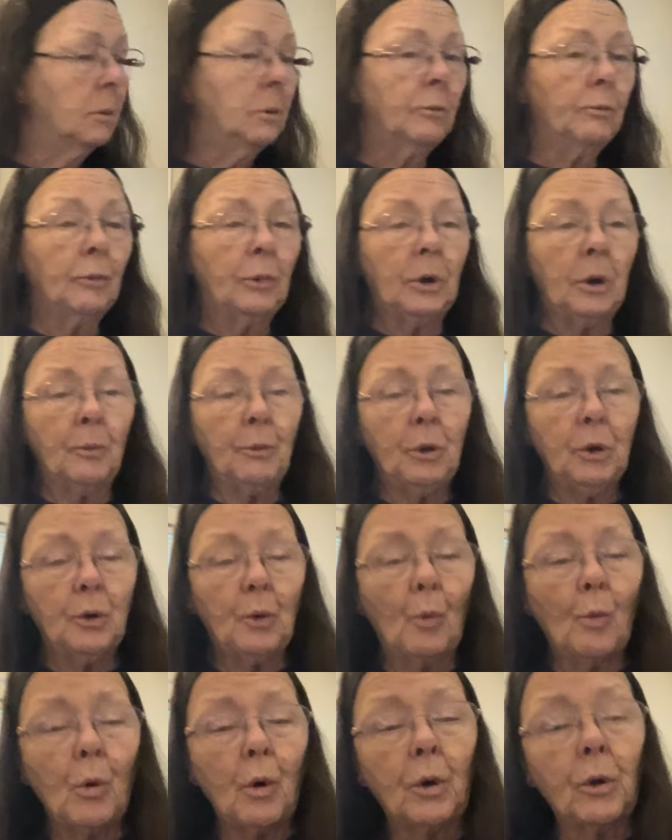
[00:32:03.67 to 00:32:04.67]
But I'm going to
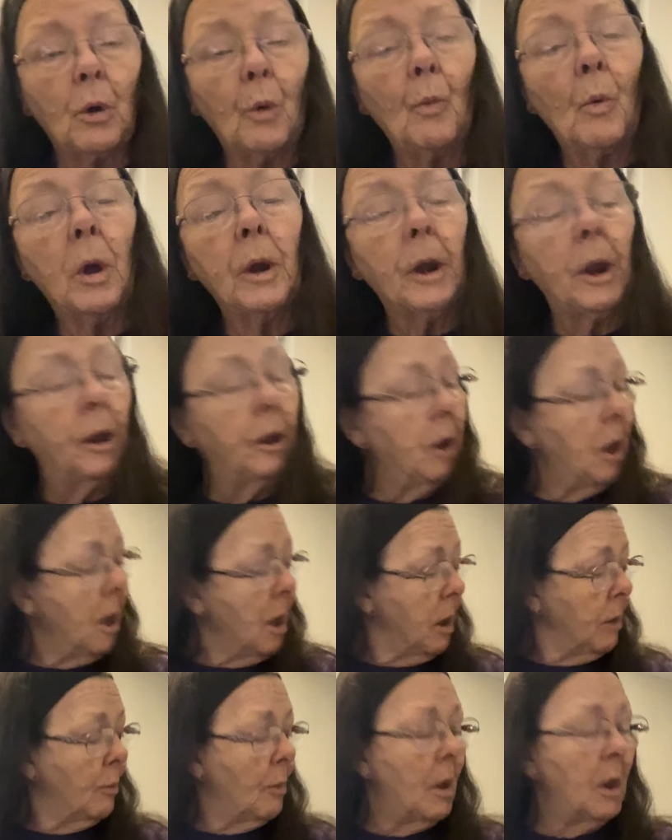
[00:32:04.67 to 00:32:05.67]
work on what I
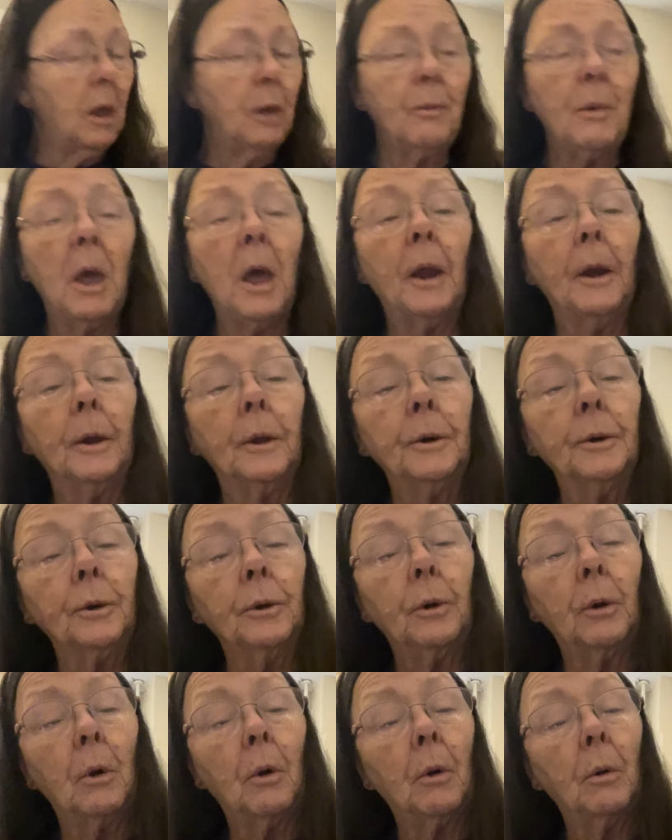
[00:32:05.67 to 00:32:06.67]
got while I'm at it, you
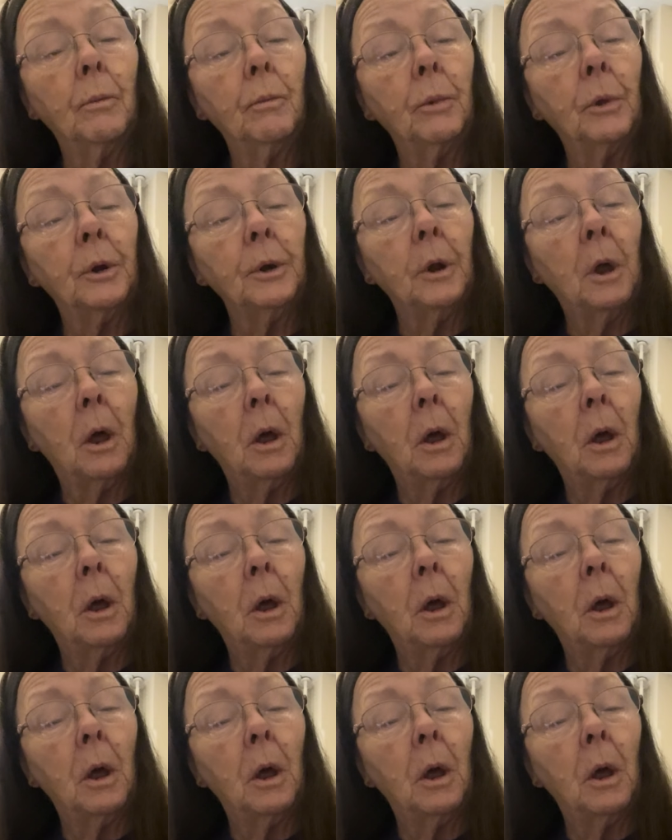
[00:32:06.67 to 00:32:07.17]
know. But